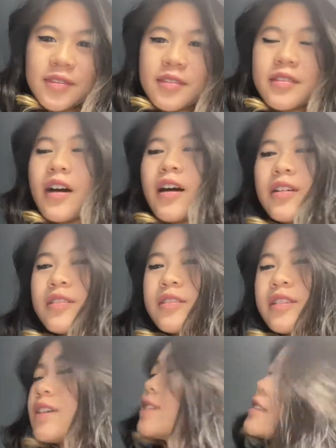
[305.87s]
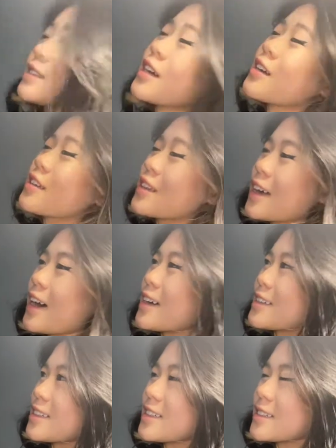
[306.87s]
Not necessarily
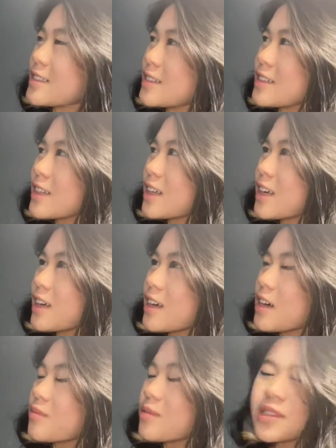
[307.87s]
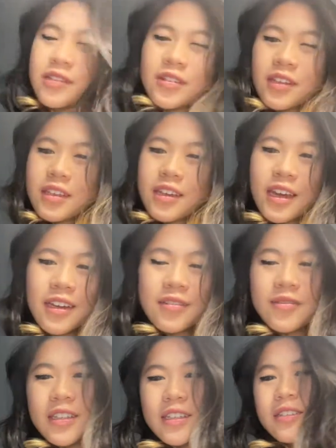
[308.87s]
ideal, but there's nothing I can
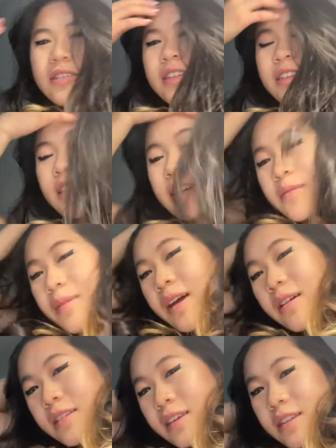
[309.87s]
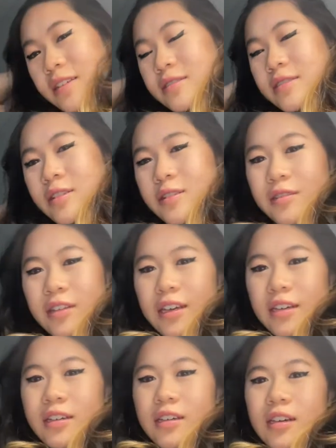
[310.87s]
really do anything about. Like there's no
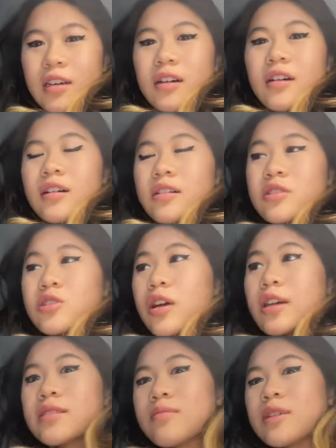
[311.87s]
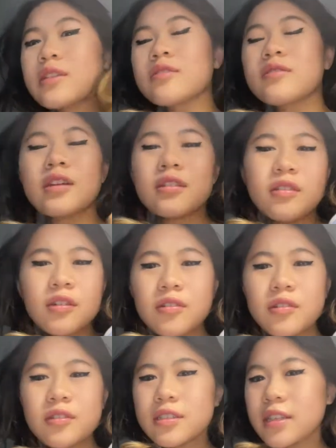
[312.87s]
like try something new. Like no,
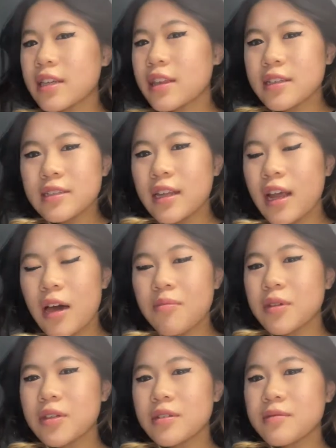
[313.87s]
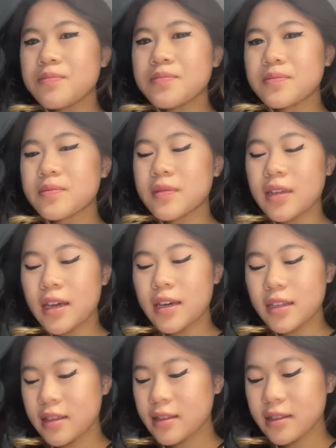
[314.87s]
they're just like things that happen,
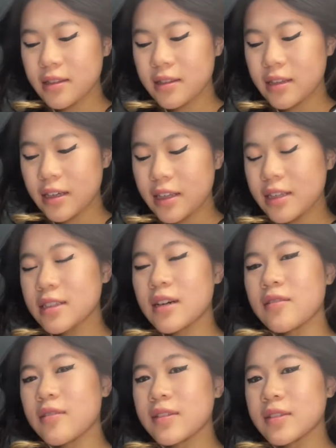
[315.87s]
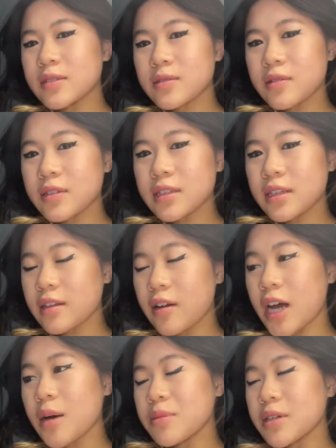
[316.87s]
and like that's kind of in the stories, like they're
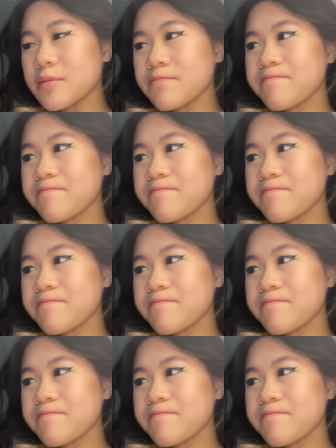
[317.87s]
happening.